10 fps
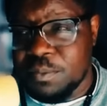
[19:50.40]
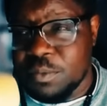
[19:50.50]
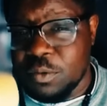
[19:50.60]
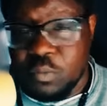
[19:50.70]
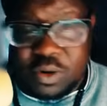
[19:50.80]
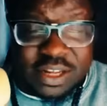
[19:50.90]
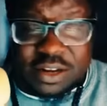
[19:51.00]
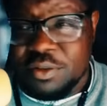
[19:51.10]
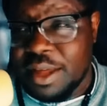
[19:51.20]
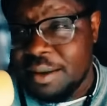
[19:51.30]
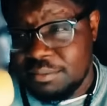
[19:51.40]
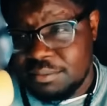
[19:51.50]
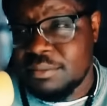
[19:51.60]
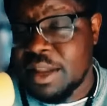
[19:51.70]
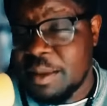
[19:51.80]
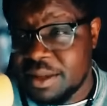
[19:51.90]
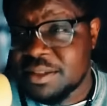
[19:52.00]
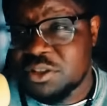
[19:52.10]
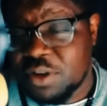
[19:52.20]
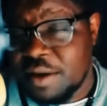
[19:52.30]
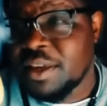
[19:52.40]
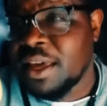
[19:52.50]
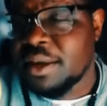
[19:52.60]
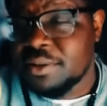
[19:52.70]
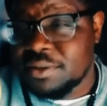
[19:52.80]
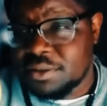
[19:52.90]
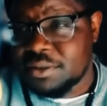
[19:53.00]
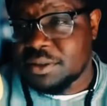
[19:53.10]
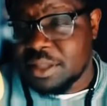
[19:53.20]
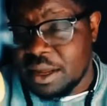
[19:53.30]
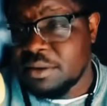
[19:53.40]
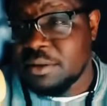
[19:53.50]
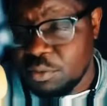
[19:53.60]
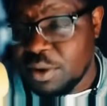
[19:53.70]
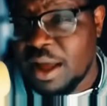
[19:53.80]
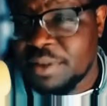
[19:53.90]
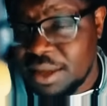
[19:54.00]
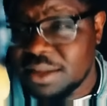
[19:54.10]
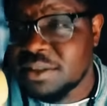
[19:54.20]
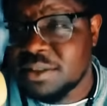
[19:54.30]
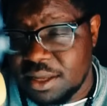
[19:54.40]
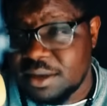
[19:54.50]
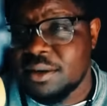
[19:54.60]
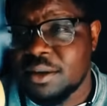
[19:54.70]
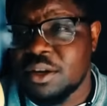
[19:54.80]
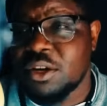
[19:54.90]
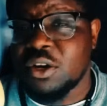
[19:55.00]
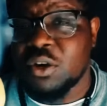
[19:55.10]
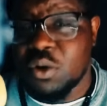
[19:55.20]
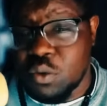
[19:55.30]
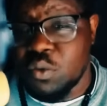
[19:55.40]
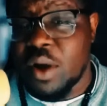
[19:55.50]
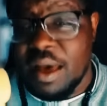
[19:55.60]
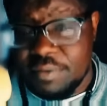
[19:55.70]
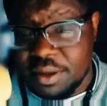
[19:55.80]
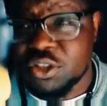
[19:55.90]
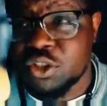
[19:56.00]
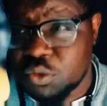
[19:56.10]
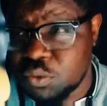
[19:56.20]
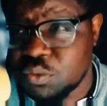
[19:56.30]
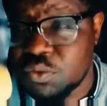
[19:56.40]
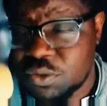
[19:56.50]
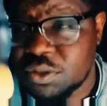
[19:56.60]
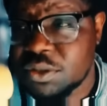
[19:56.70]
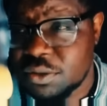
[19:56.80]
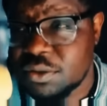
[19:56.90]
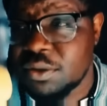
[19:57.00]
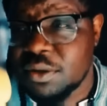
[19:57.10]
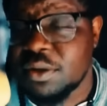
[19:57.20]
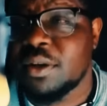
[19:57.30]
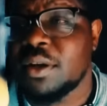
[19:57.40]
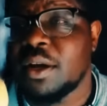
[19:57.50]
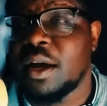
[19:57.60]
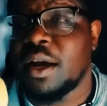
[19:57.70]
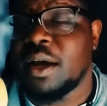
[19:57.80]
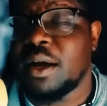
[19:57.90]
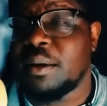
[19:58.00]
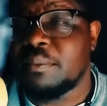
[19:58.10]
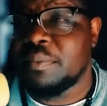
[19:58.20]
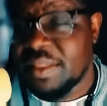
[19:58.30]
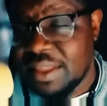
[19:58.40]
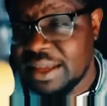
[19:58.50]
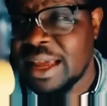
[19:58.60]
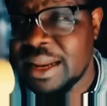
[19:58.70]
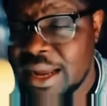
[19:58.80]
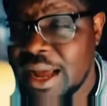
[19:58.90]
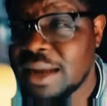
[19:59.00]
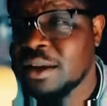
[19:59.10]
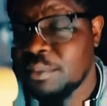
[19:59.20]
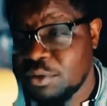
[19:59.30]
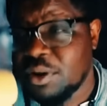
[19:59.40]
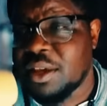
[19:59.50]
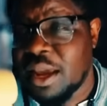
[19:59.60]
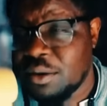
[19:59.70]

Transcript: What does that do? That means that you have kids, that you will have kids then who have issues that they cannot communicate